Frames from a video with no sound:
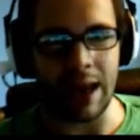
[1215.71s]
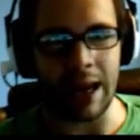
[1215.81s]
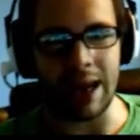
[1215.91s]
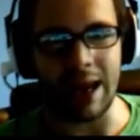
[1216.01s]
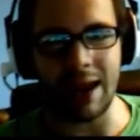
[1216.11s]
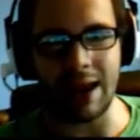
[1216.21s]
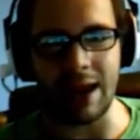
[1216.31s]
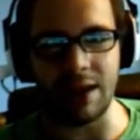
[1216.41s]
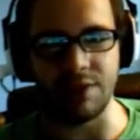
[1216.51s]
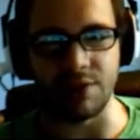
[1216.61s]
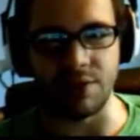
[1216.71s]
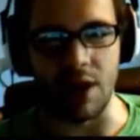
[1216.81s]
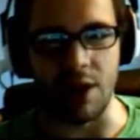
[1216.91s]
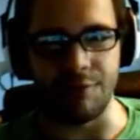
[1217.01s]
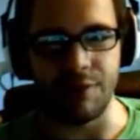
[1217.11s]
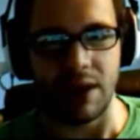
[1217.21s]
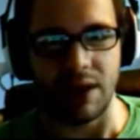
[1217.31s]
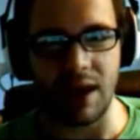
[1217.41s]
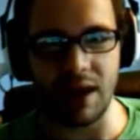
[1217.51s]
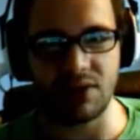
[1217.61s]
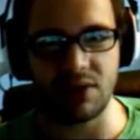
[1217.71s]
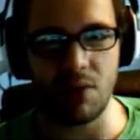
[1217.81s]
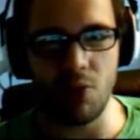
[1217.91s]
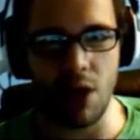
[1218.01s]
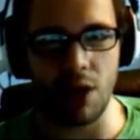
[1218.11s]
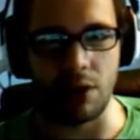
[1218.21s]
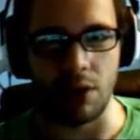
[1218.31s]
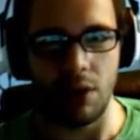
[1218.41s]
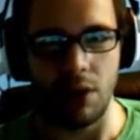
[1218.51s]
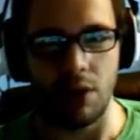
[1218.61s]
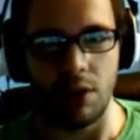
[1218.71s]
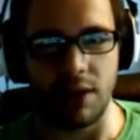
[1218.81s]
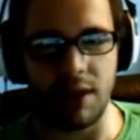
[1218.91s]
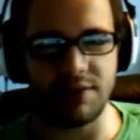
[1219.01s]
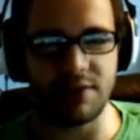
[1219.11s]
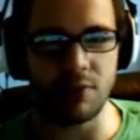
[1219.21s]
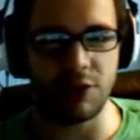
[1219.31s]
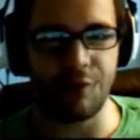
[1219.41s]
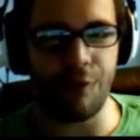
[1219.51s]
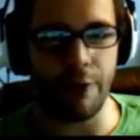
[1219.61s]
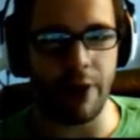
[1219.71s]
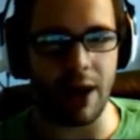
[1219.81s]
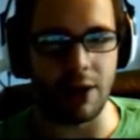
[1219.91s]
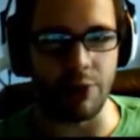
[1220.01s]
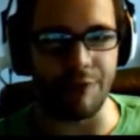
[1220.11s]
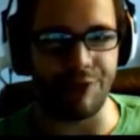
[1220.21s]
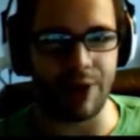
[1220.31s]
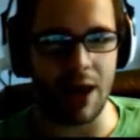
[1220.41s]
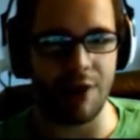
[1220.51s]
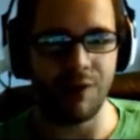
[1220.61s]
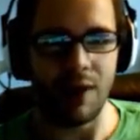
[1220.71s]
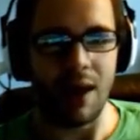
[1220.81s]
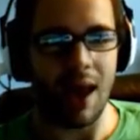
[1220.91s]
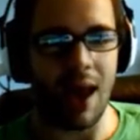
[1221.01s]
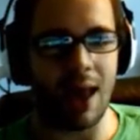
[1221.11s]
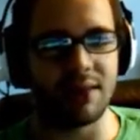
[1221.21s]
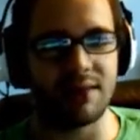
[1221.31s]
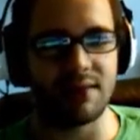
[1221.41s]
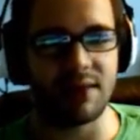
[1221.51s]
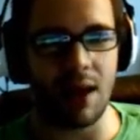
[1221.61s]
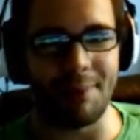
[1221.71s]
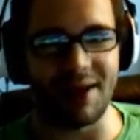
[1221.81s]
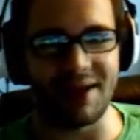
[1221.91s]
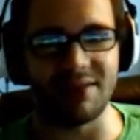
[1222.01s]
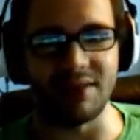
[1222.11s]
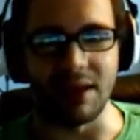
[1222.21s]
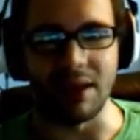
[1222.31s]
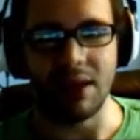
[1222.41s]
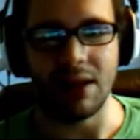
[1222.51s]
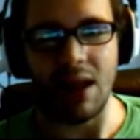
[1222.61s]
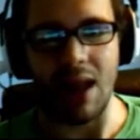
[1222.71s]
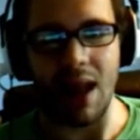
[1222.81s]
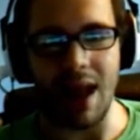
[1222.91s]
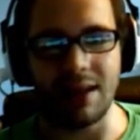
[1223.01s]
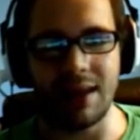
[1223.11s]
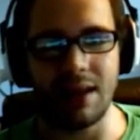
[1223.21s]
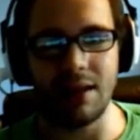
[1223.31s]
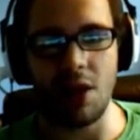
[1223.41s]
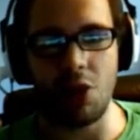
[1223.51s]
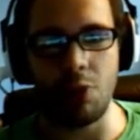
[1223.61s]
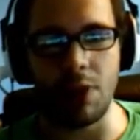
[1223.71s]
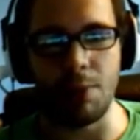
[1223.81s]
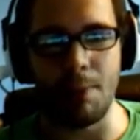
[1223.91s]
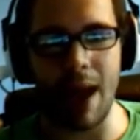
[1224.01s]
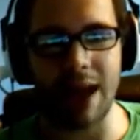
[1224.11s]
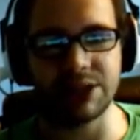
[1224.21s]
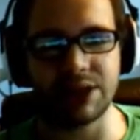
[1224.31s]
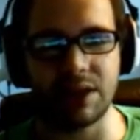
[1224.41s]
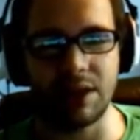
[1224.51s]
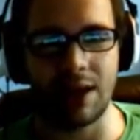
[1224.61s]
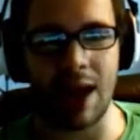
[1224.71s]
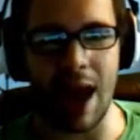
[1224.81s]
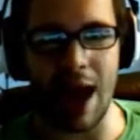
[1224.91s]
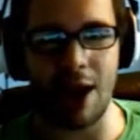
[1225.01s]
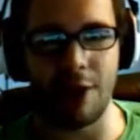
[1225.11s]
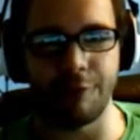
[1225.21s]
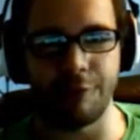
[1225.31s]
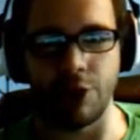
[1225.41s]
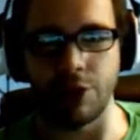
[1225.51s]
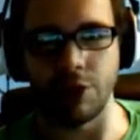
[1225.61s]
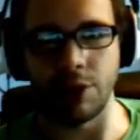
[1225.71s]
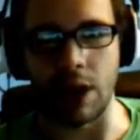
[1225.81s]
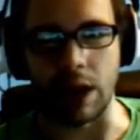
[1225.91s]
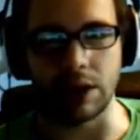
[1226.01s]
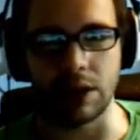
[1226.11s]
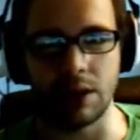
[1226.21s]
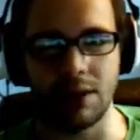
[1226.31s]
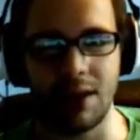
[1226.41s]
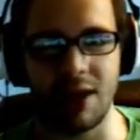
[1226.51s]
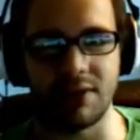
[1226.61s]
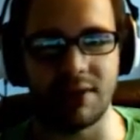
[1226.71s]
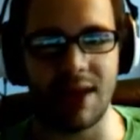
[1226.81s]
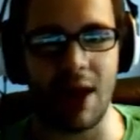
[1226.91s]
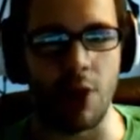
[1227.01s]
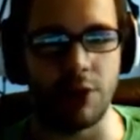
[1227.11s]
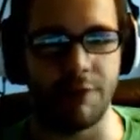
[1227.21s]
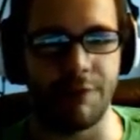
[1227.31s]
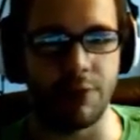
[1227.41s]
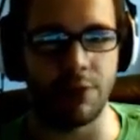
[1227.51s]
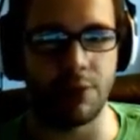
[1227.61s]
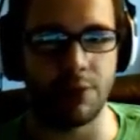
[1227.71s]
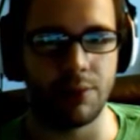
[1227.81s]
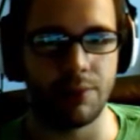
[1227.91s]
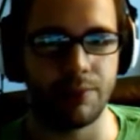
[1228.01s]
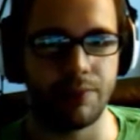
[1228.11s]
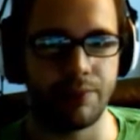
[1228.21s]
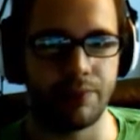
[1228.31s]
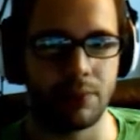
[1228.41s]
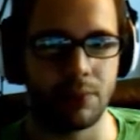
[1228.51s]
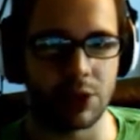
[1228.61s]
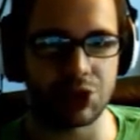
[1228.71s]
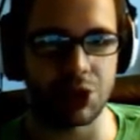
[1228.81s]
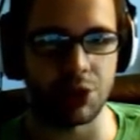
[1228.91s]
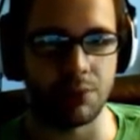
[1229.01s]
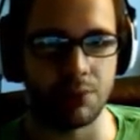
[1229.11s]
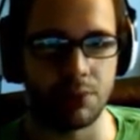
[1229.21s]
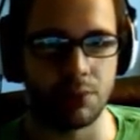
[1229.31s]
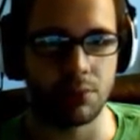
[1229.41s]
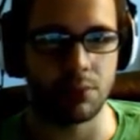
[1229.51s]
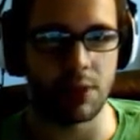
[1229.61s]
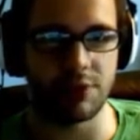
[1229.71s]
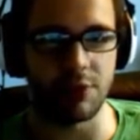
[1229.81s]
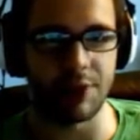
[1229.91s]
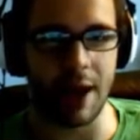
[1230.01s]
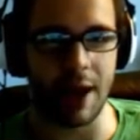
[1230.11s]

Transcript: It is love. Kiss someone, kiss someone's forehead with love, and say a blessing and then they will will magically have good luck. Isn't that wonderful? Sure. Let's go with that.